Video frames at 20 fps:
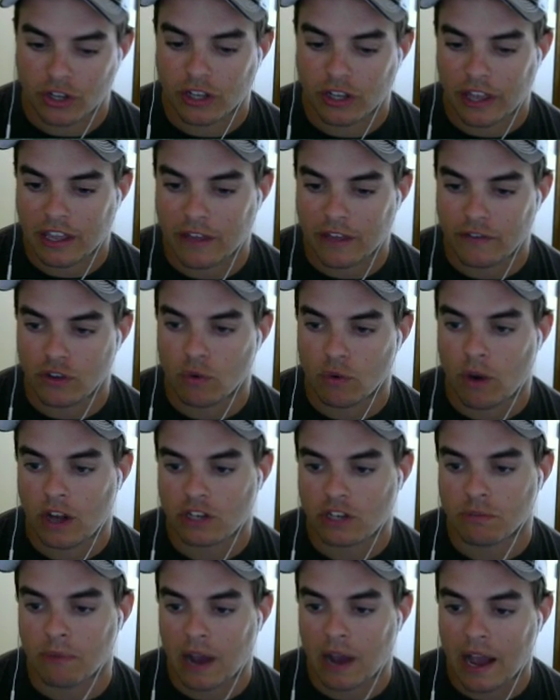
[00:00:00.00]
Like if you
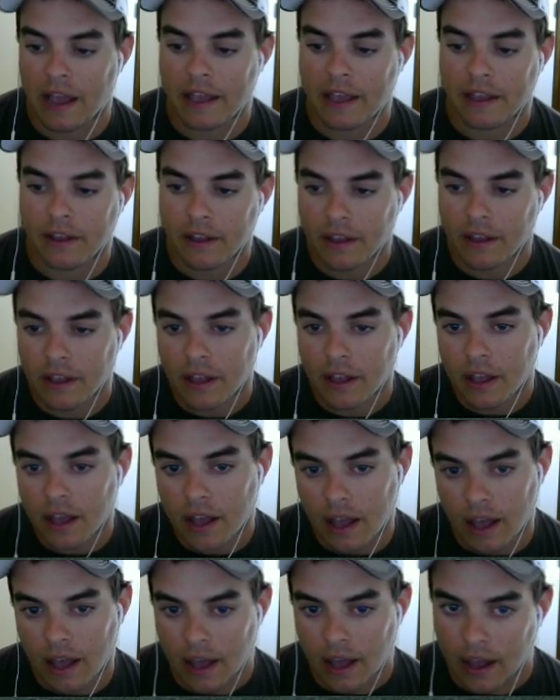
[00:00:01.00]
watch my
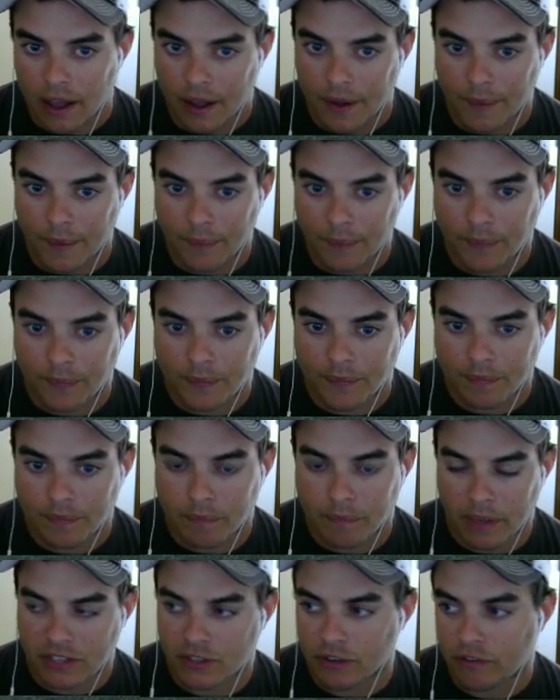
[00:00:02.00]

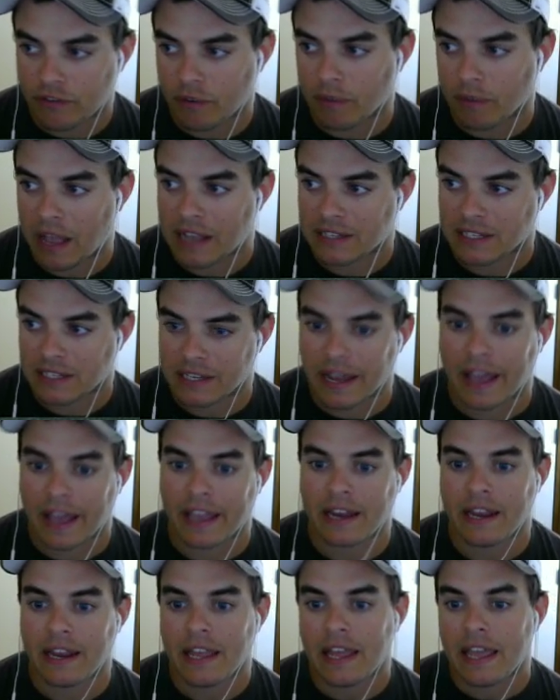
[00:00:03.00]
mixer from last
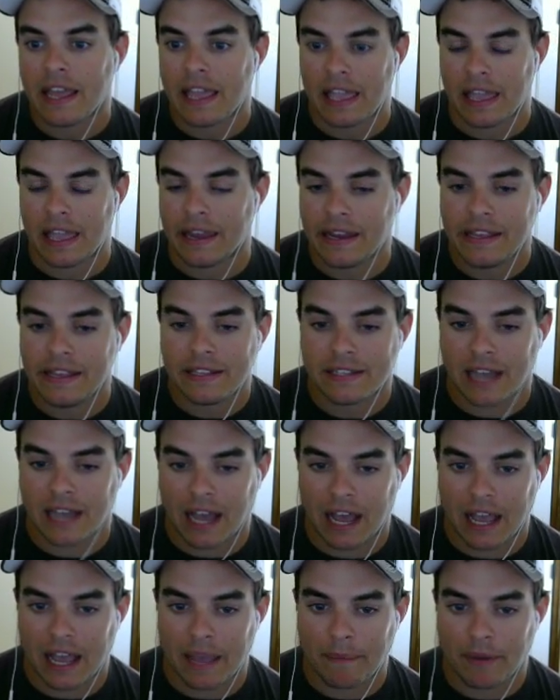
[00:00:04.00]
night,
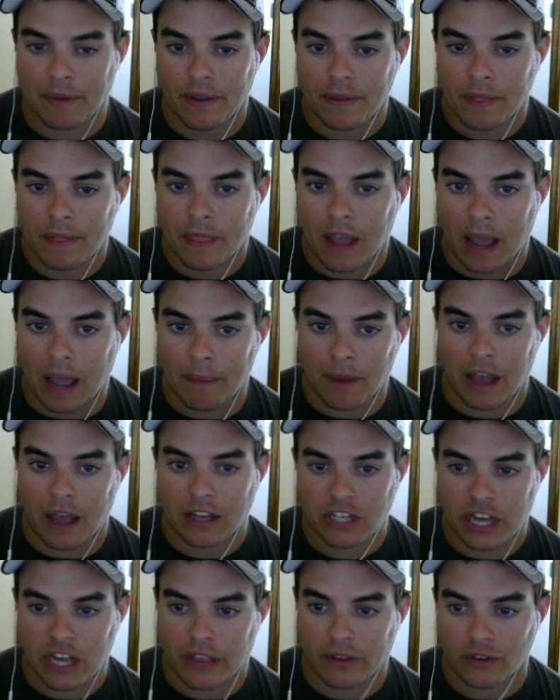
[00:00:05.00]
anytime I'm not
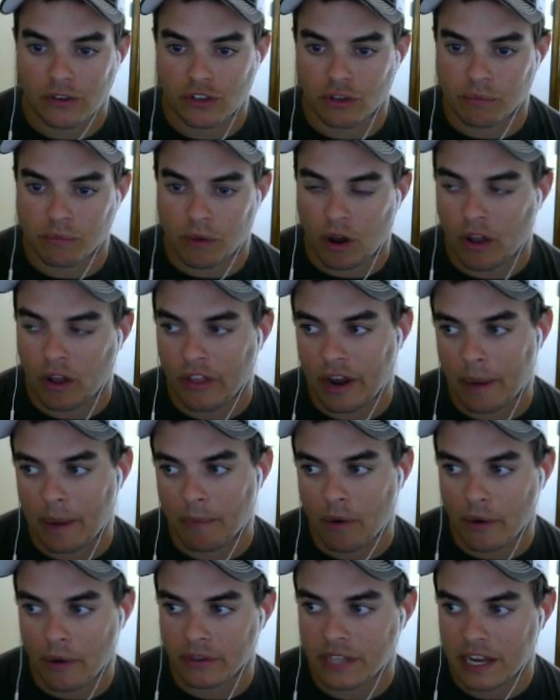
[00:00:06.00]
challenging the ball and I'm
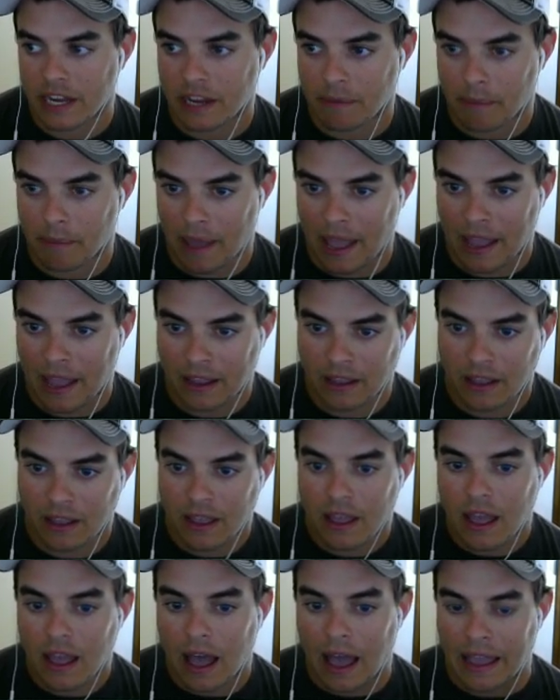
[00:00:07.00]
rotating back,
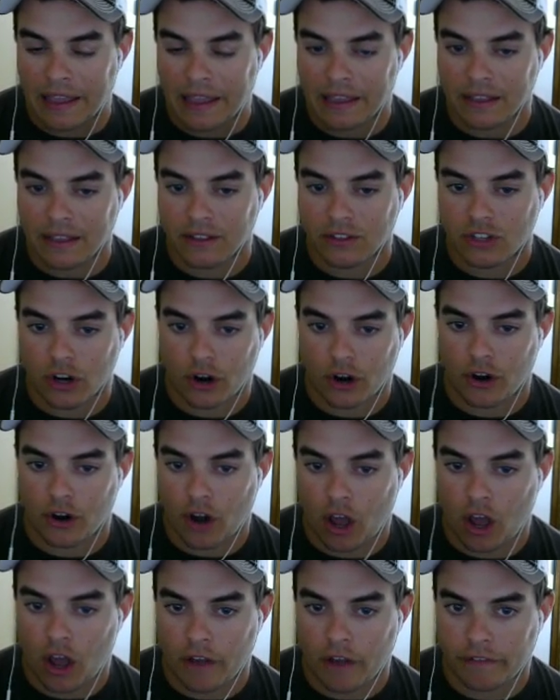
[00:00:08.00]
I turn
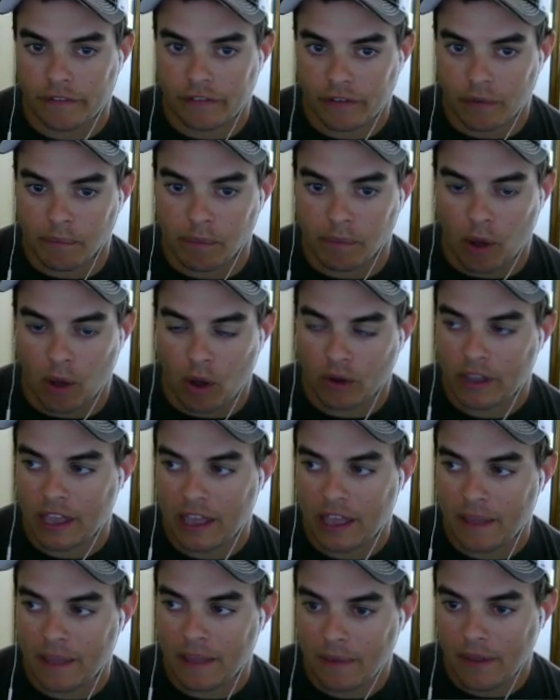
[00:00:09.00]
off ball
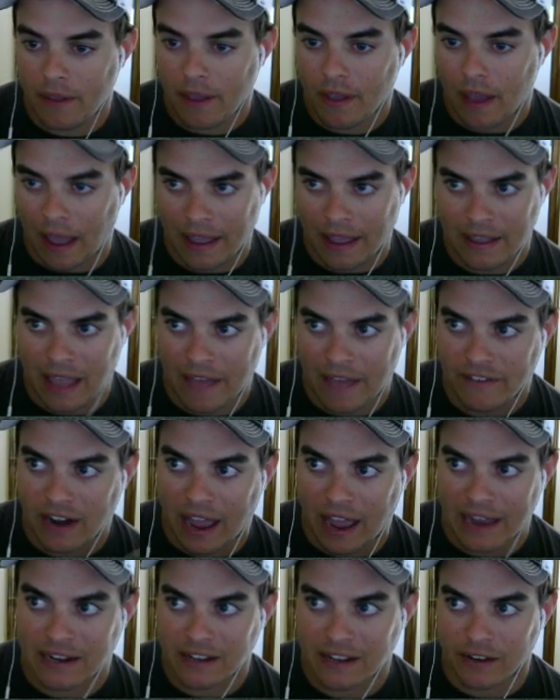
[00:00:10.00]
cam. I have an
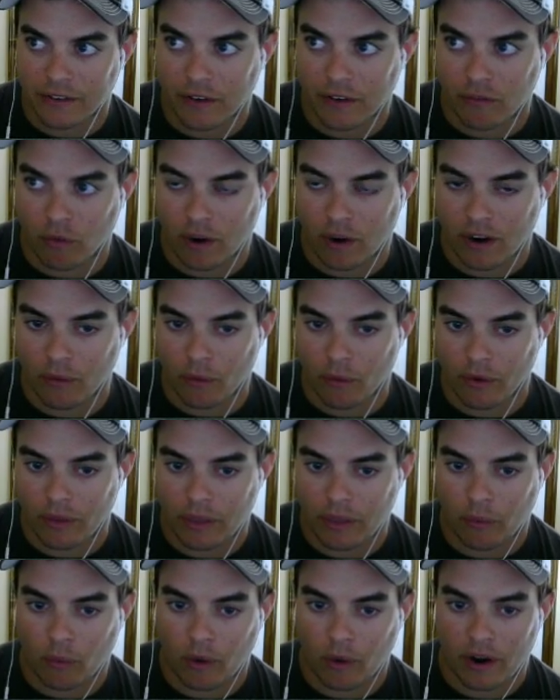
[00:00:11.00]
idea of where
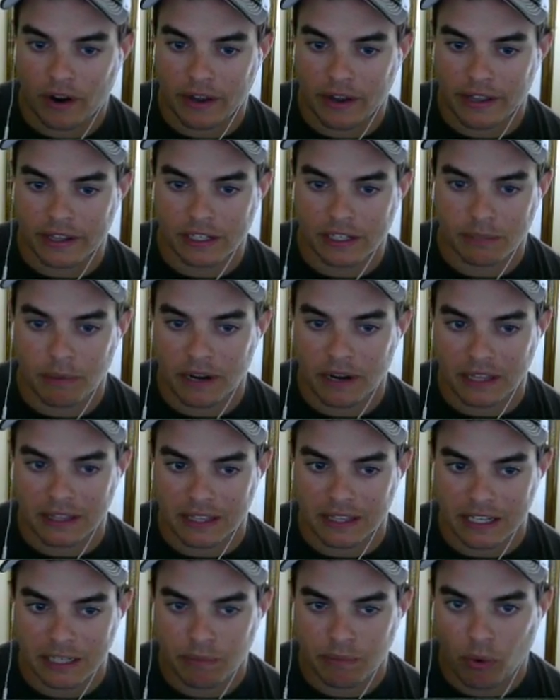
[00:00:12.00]
it is, but at
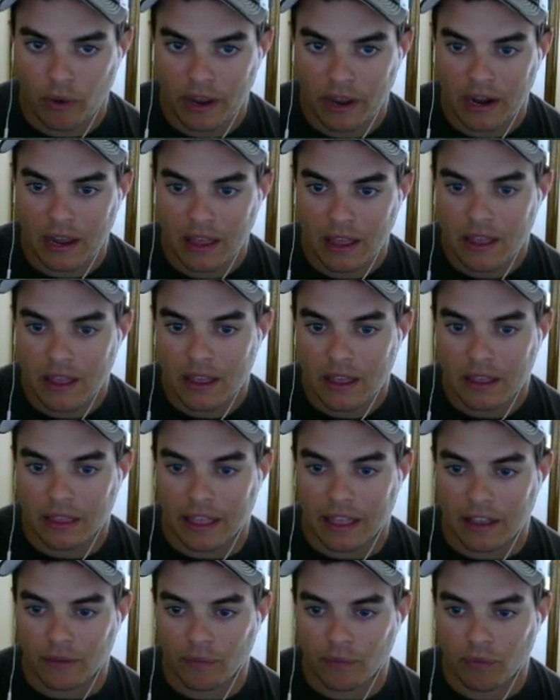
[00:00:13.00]
this point,
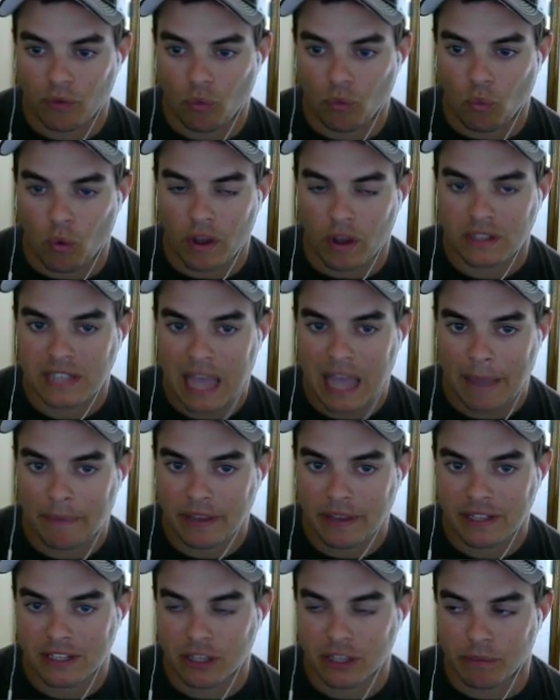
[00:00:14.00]
like what's
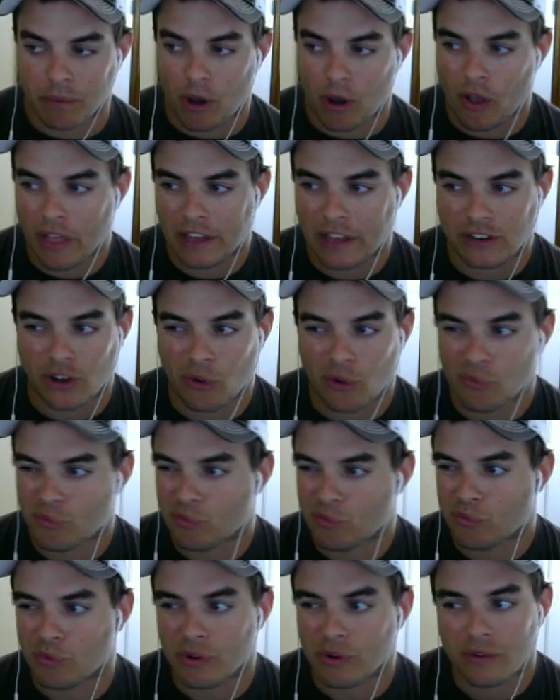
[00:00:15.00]
happening to the ball, I don't
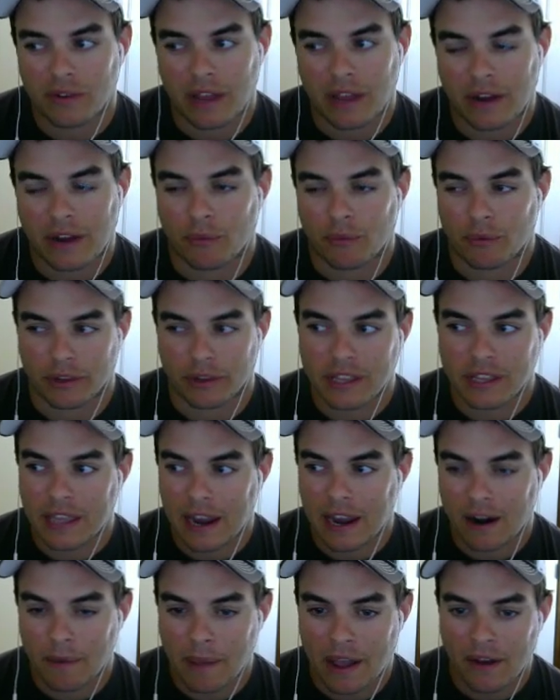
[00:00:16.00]
really
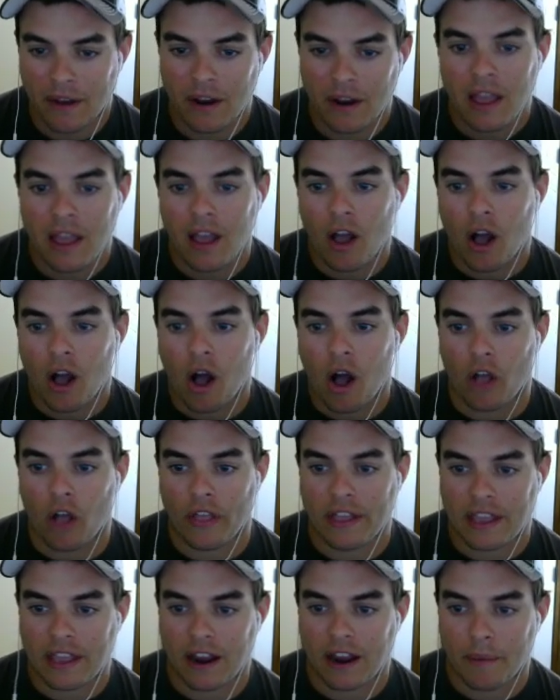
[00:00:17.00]
care about. All I
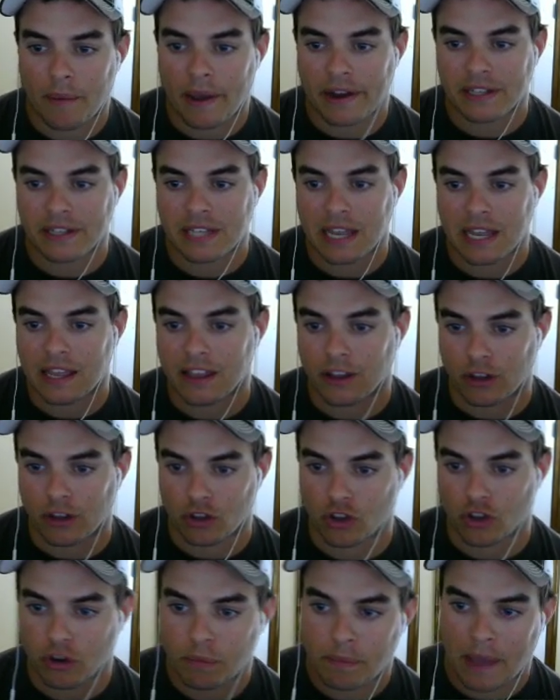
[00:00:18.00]
care about is taking a
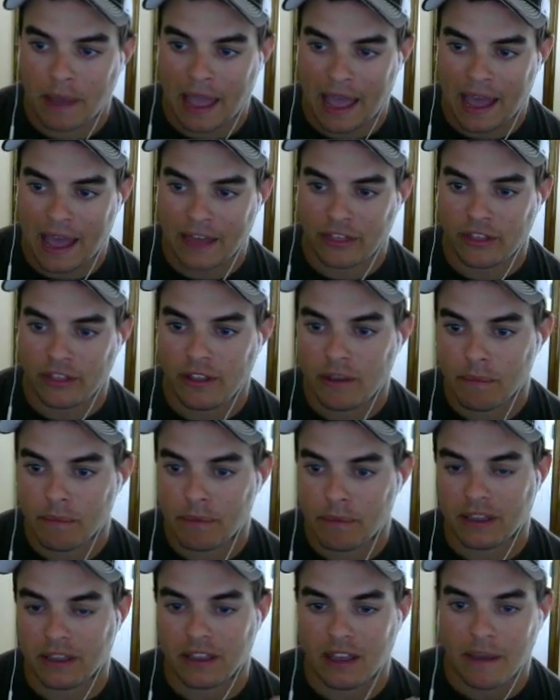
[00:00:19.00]
good path,
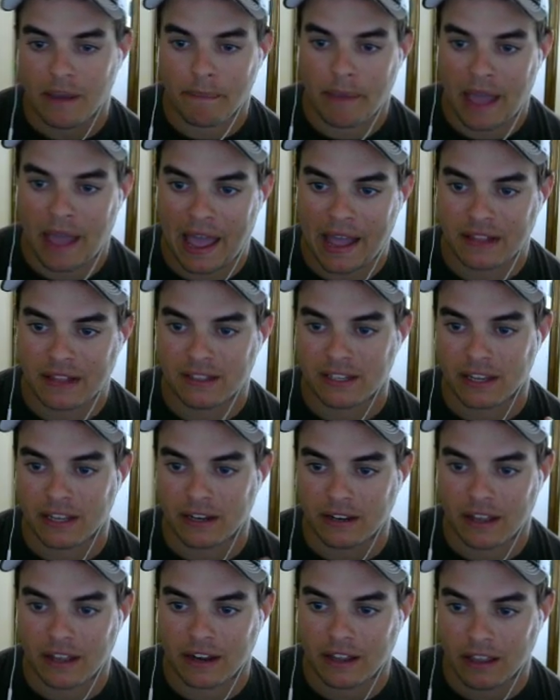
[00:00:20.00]
picking up pads, and
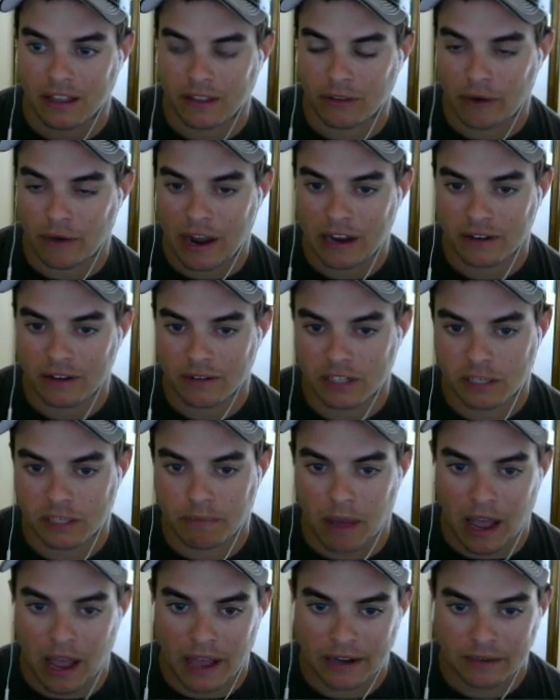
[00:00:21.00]
getting in the right
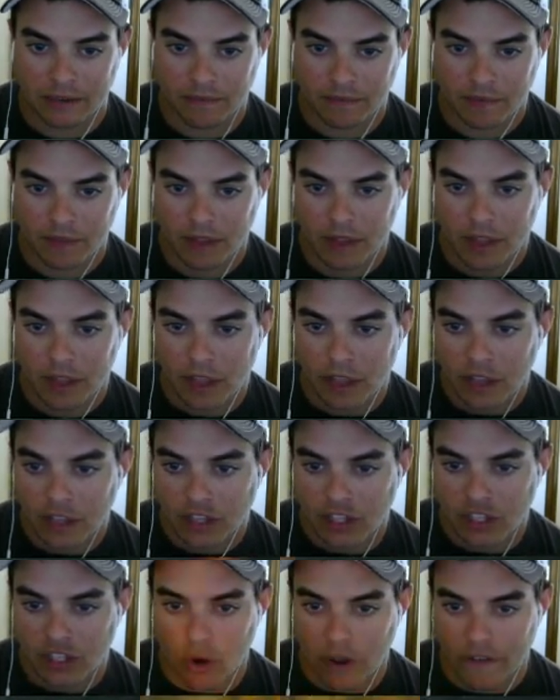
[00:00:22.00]
spot.
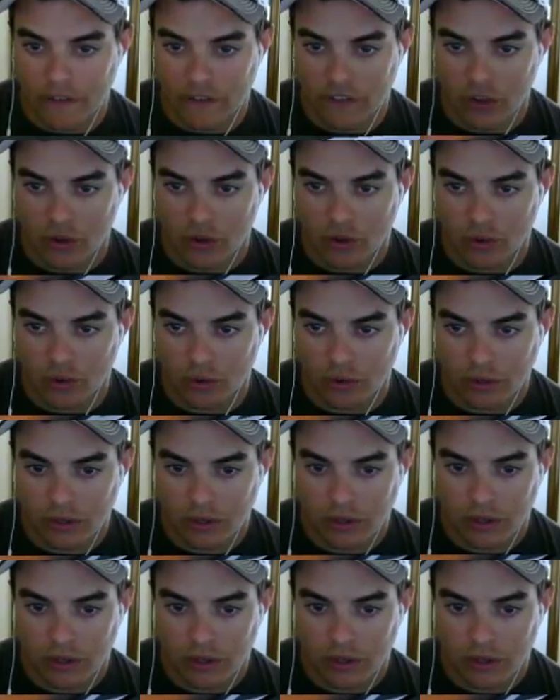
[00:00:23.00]
So if you,